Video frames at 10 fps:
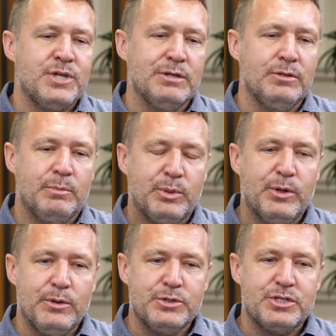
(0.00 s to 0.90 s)
general
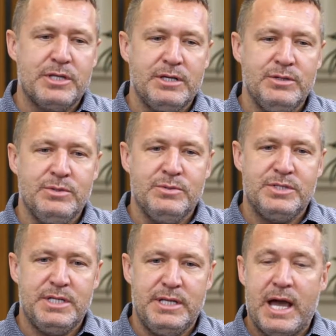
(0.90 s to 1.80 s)
approach that you
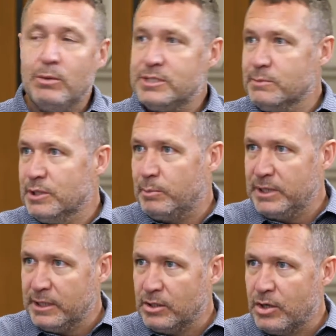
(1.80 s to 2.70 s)
see now with some of the
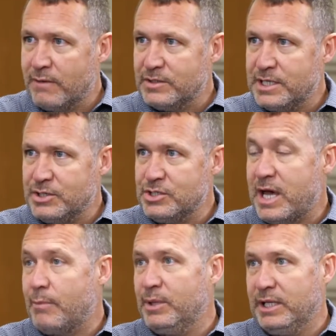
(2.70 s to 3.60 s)
political conversations
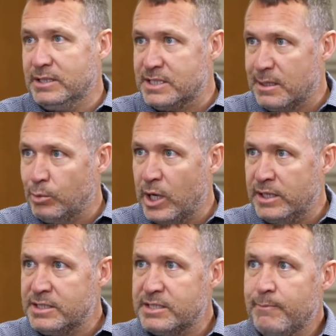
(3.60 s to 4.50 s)
happening in
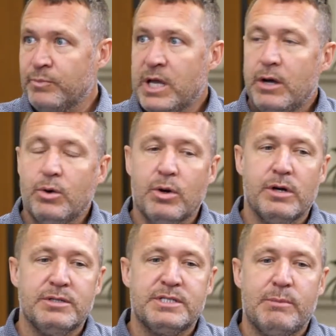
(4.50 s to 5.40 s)
subreddits,
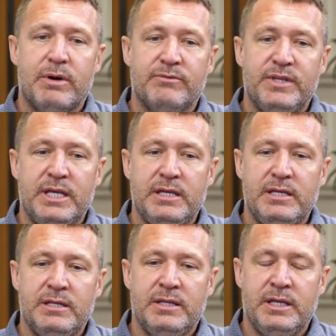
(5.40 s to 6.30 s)
or some of
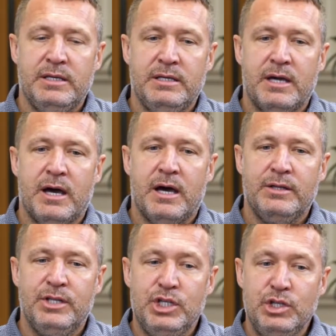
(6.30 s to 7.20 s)
the
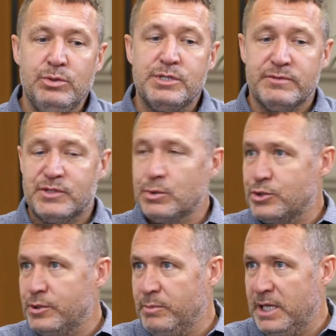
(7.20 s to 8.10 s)
use of
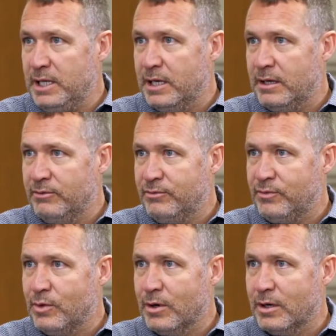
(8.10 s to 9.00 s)
social media
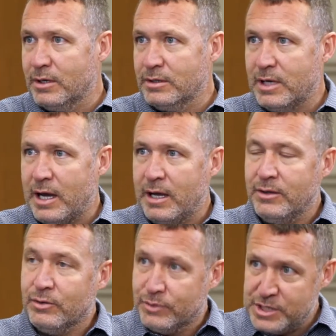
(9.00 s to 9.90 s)
for
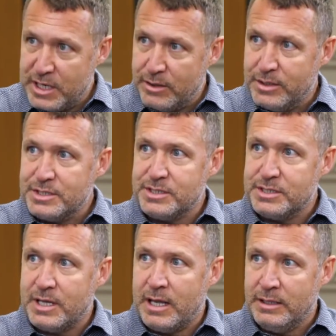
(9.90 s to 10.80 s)

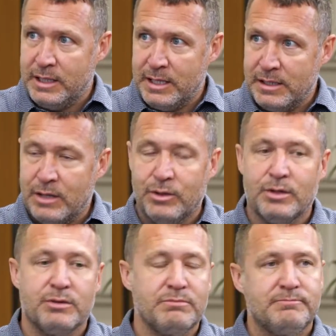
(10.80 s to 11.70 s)
terrorists and
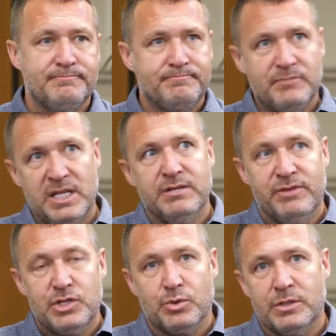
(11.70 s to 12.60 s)
other
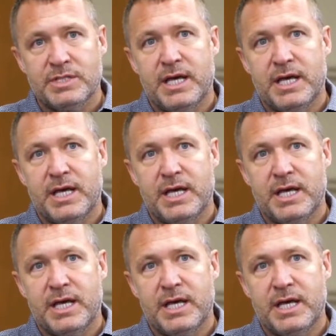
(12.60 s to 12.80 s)
individuals